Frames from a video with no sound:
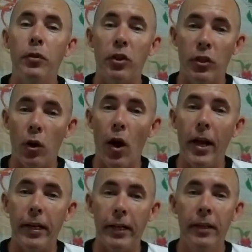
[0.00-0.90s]

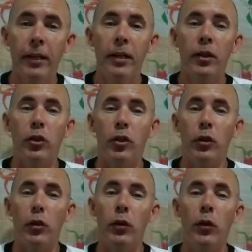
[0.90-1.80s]
Society
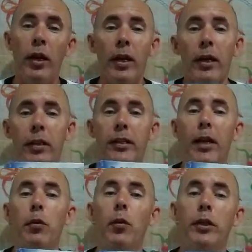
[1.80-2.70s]
to the
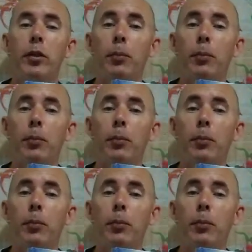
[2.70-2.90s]
day we went to